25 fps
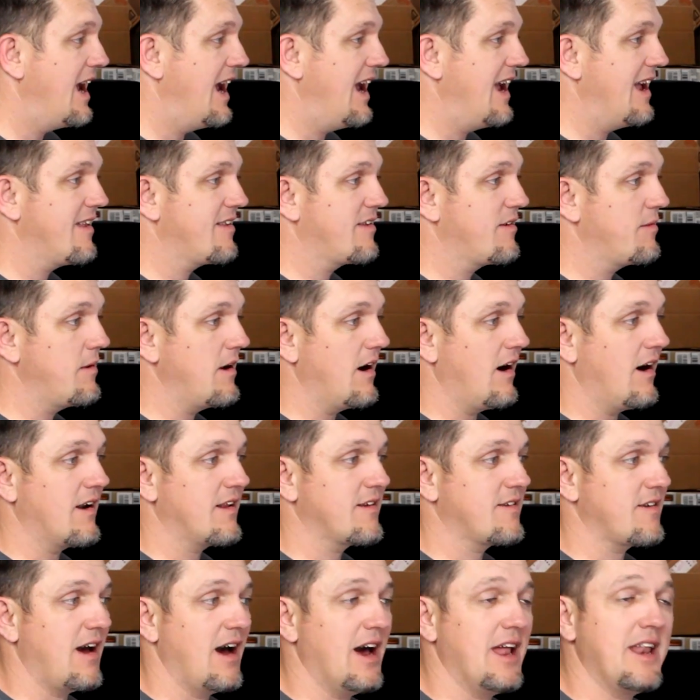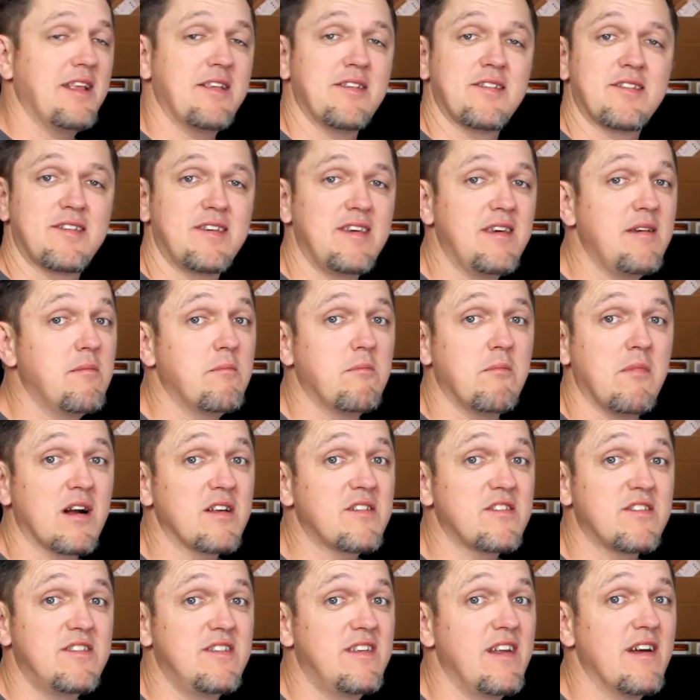and to be honest, I didn't see
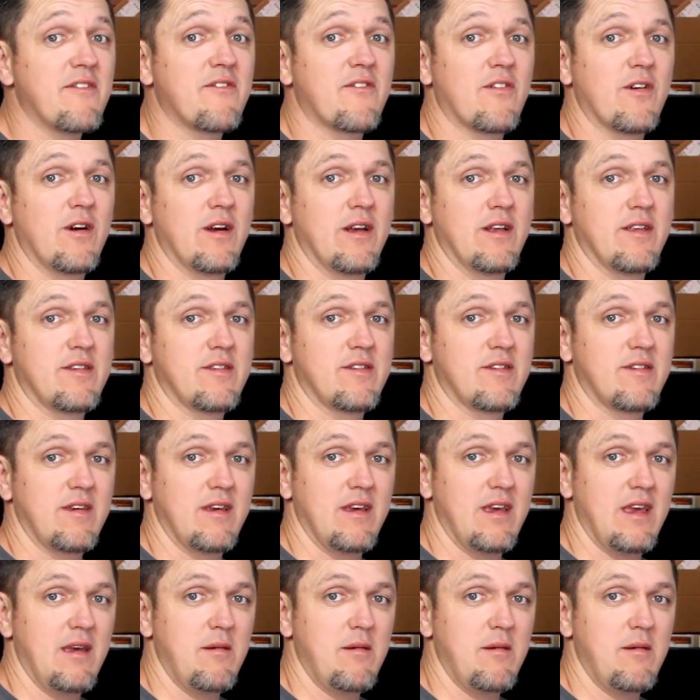much difference